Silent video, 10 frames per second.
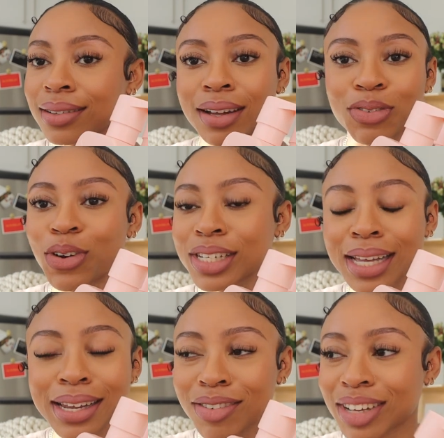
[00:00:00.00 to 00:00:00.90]
Of course,
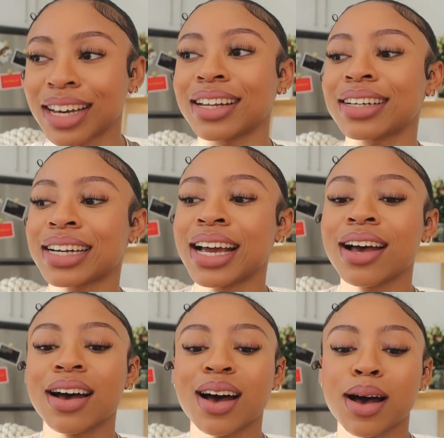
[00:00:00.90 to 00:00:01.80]
I love the color.
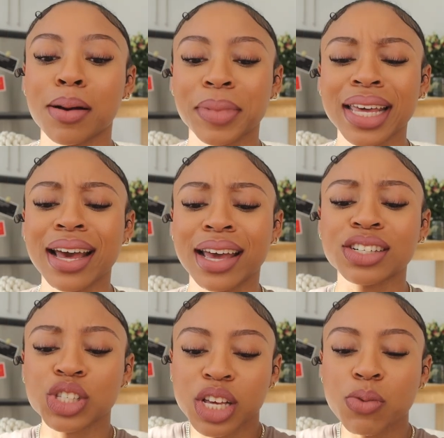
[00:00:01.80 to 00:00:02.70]
And yeah,
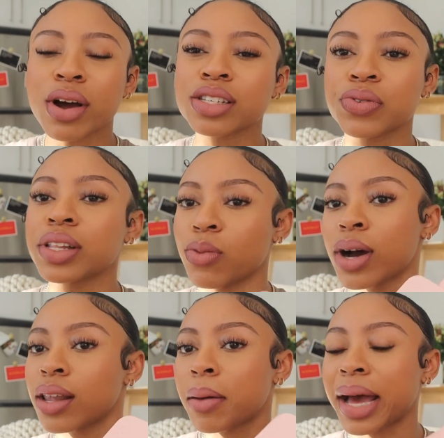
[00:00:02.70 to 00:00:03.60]
it works really
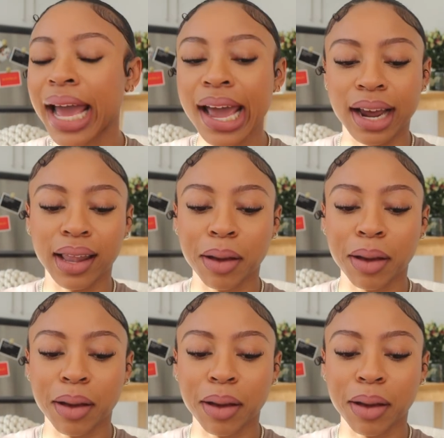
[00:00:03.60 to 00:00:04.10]
well on my hair.